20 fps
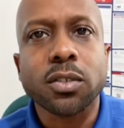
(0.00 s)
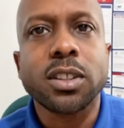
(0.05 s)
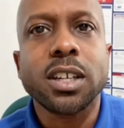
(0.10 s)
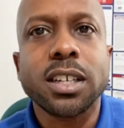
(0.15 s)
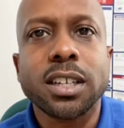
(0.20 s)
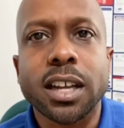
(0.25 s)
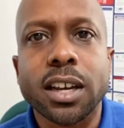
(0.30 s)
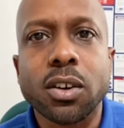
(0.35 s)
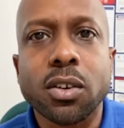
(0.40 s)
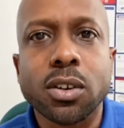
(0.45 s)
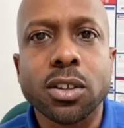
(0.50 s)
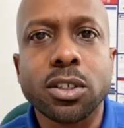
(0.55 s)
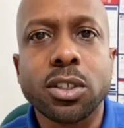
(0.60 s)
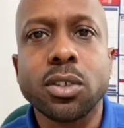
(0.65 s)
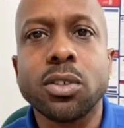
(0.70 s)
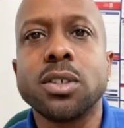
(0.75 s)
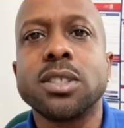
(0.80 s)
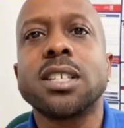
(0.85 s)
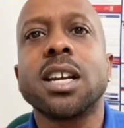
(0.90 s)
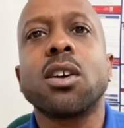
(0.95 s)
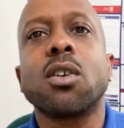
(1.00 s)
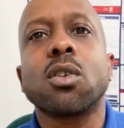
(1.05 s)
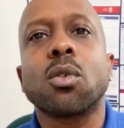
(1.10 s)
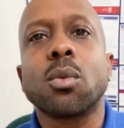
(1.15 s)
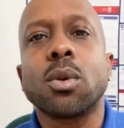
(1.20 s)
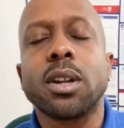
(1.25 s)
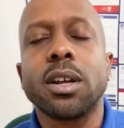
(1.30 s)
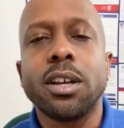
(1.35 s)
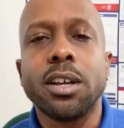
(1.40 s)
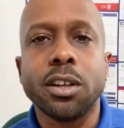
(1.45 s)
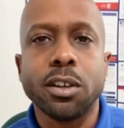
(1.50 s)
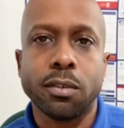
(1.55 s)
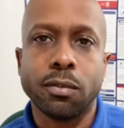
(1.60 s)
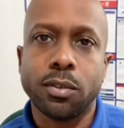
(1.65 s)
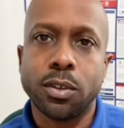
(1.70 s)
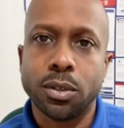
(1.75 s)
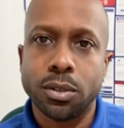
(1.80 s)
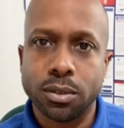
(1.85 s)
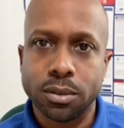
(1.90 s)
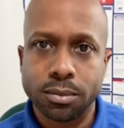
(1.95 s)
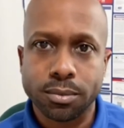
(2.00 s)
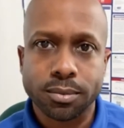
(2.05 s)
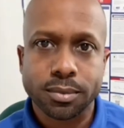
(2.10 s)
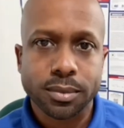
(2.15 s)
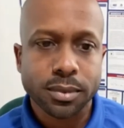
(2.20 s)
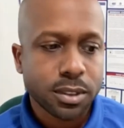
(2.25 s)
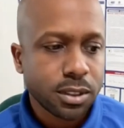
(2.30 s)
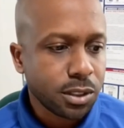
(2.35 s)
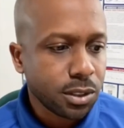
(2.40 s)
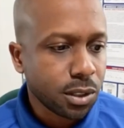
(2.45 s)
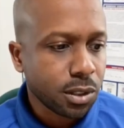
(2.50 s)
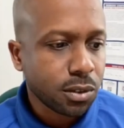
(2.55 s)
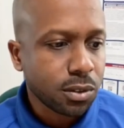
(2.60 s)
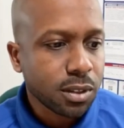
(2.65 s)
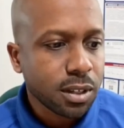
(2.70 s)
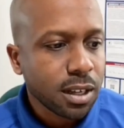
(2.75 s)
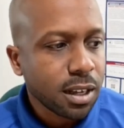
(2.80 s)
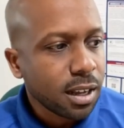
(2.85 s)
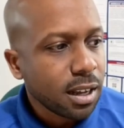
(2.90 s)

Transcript: thing they're going to do is they're going to want to interview you, you know?